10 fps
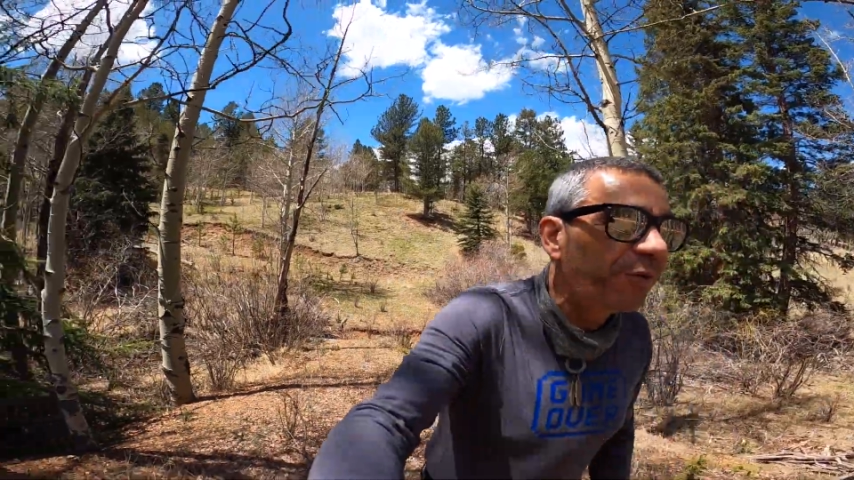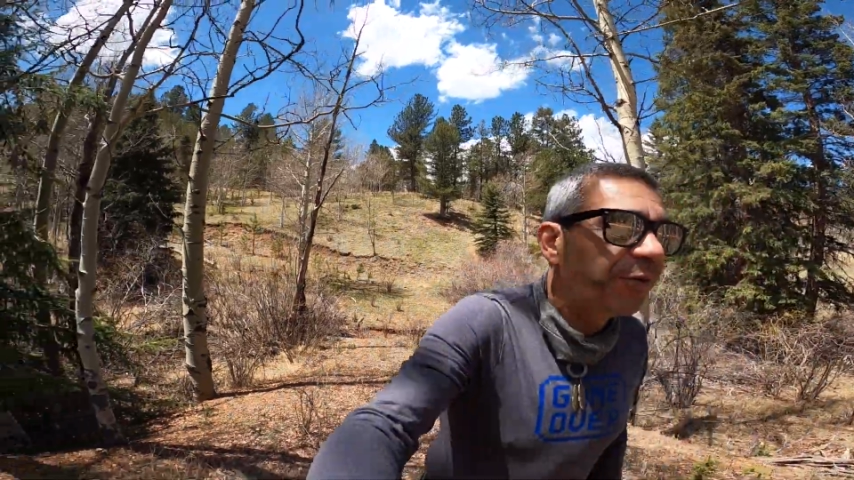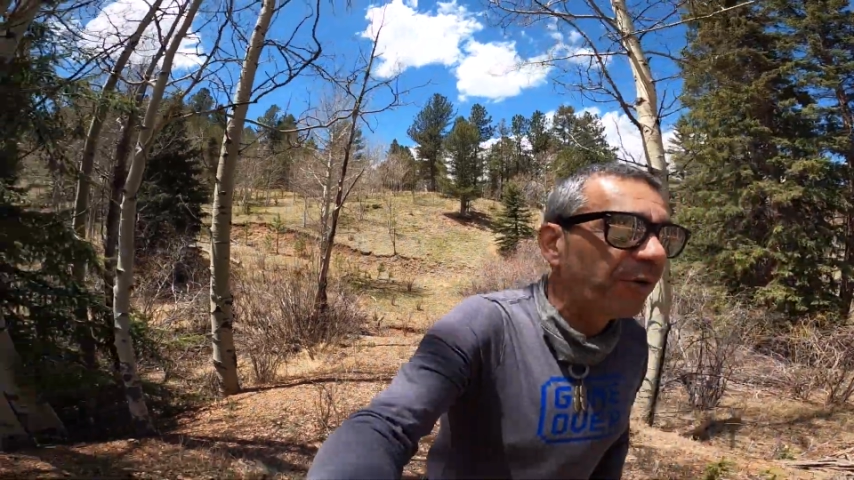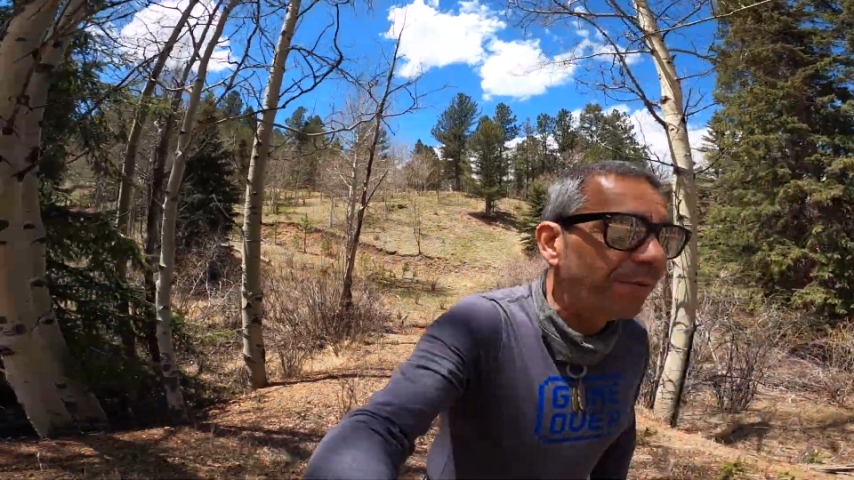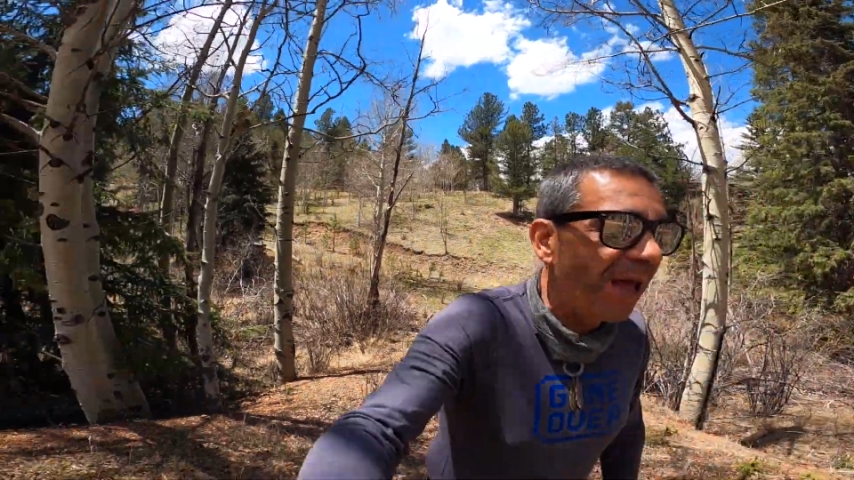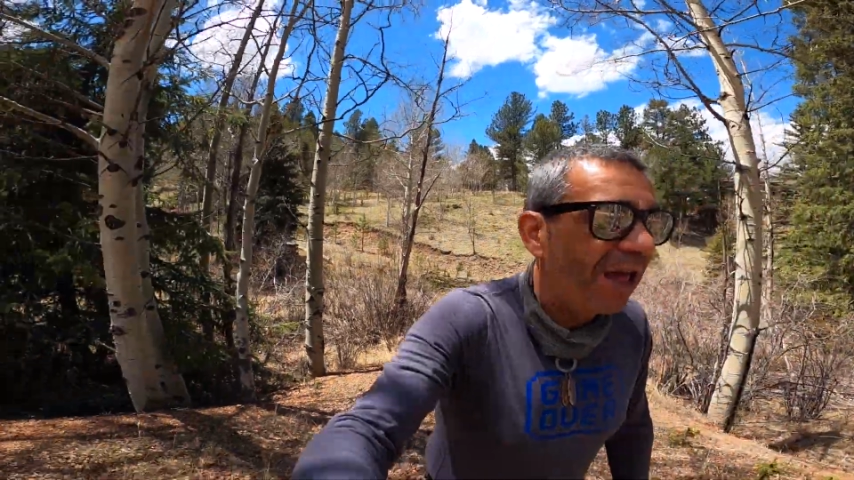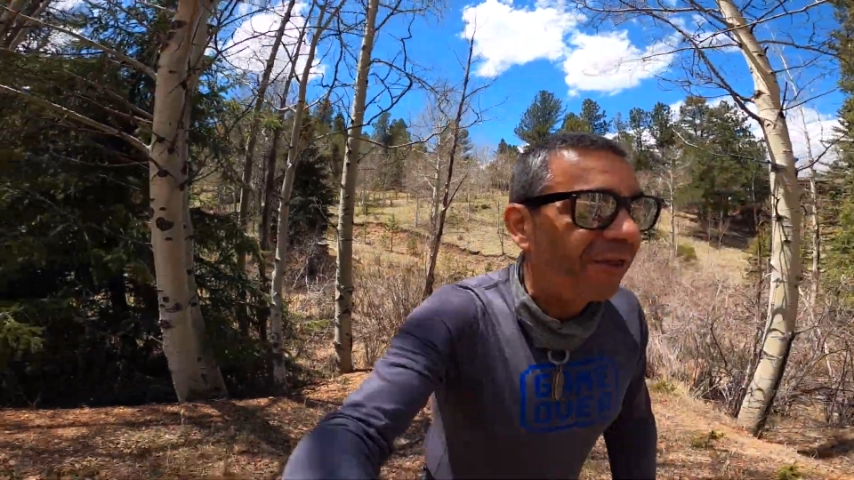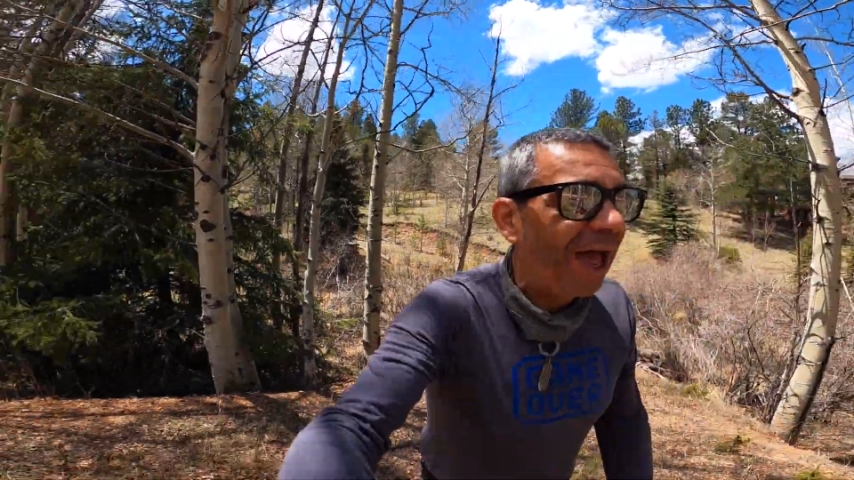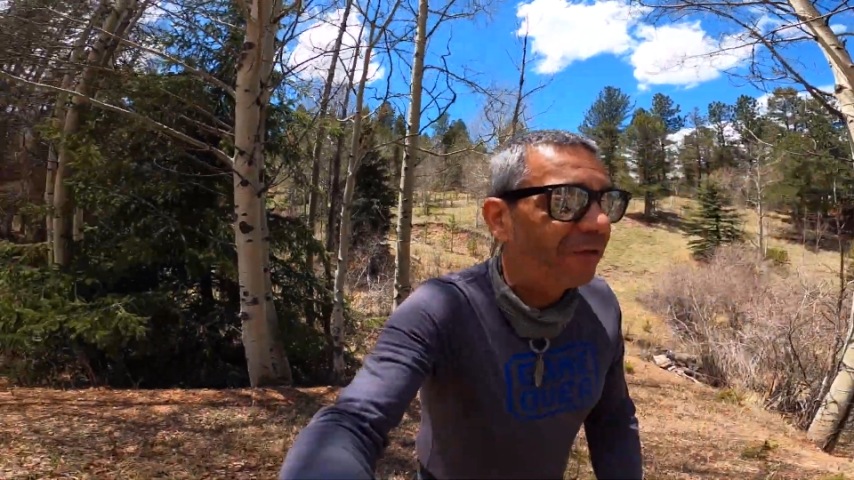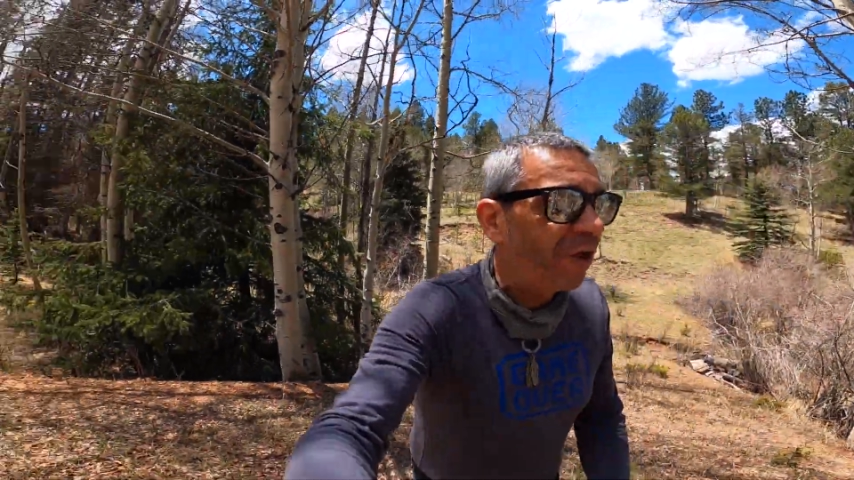
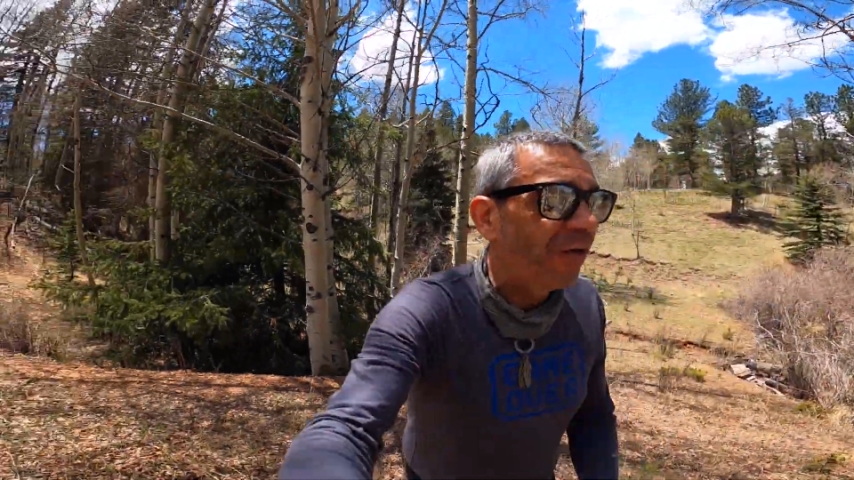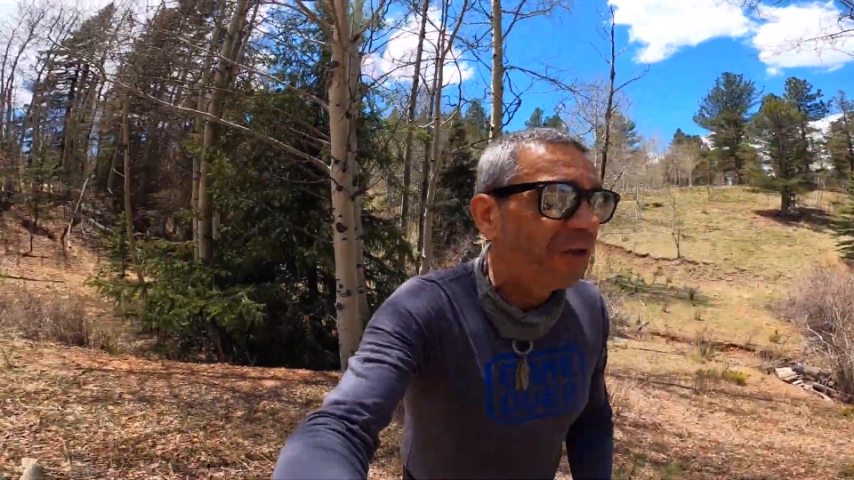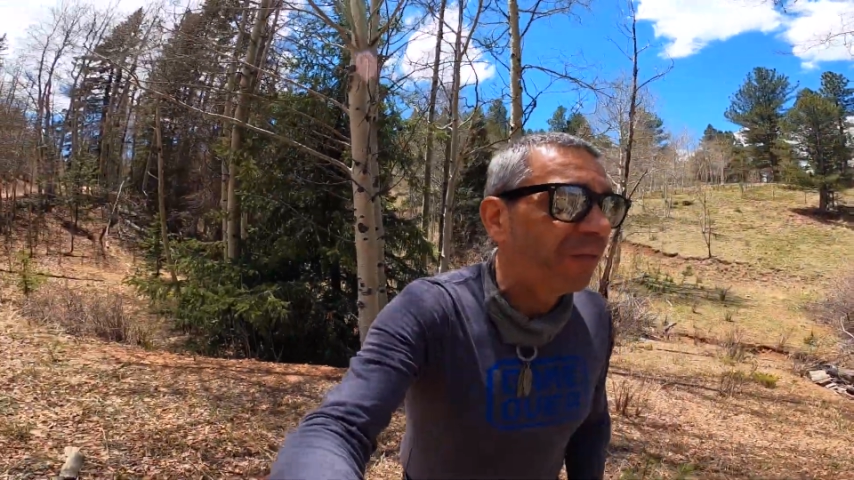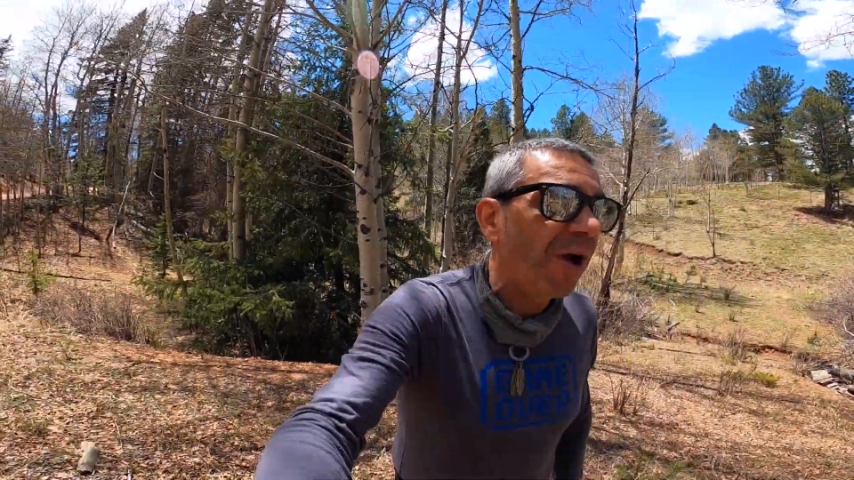3-bath house on this